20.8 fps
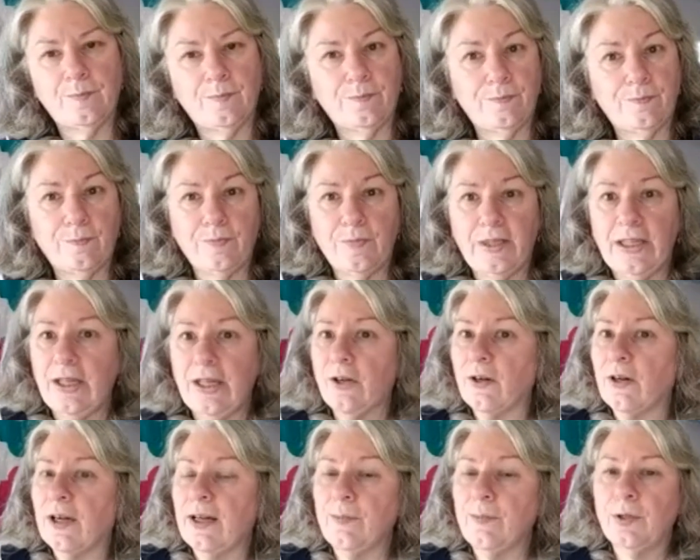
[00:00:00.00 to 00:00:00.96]
here.
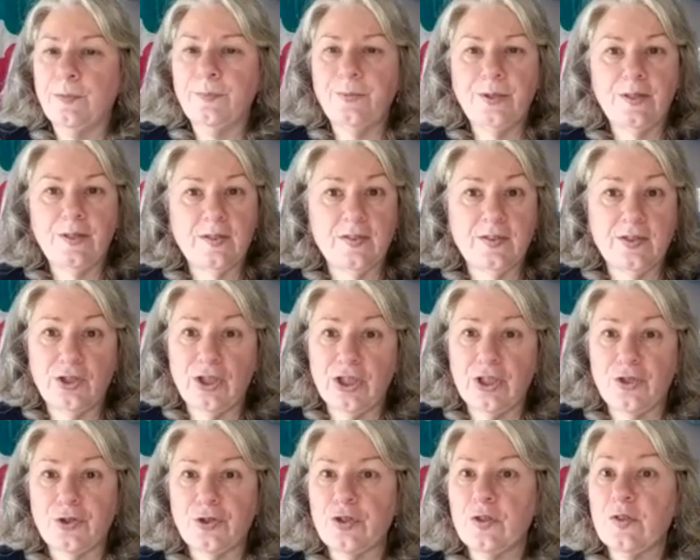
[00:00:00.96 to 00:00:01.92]
I'm open to
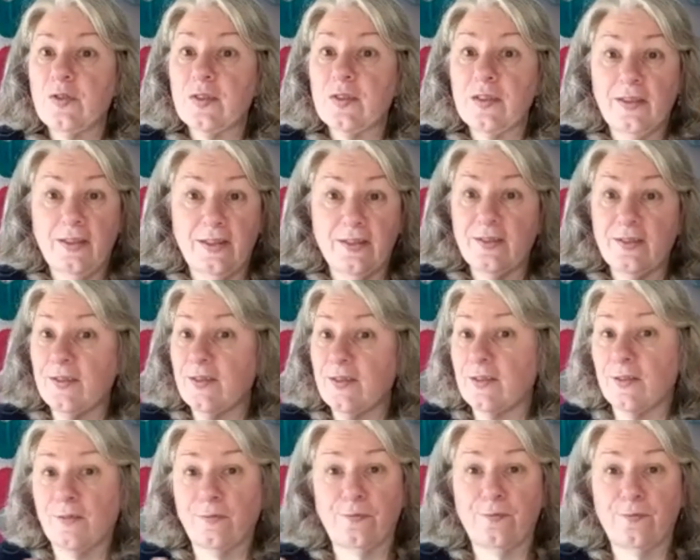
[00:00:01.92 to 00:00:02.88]
suggestions. This is
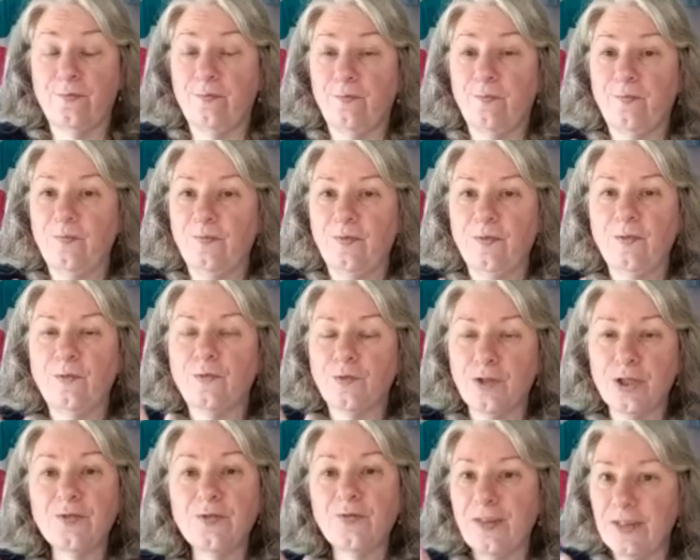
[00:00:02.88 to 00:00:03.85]
the
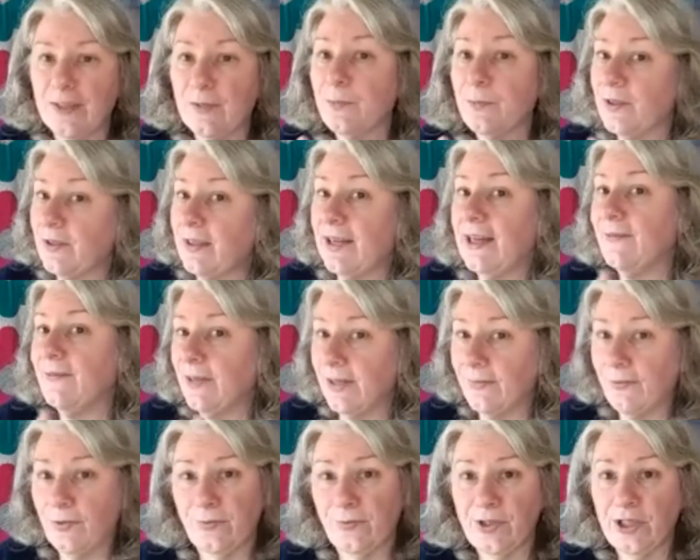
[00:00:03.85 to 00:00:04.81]
first Facebook Live I've
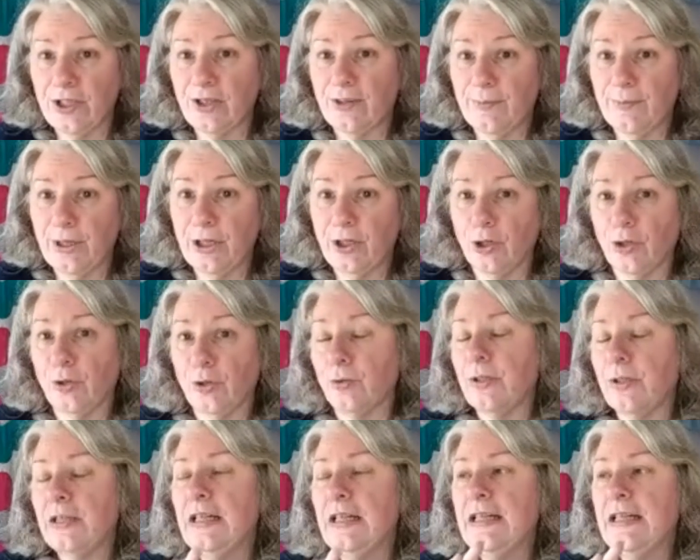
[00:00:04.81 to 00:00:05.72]
ever done on my own.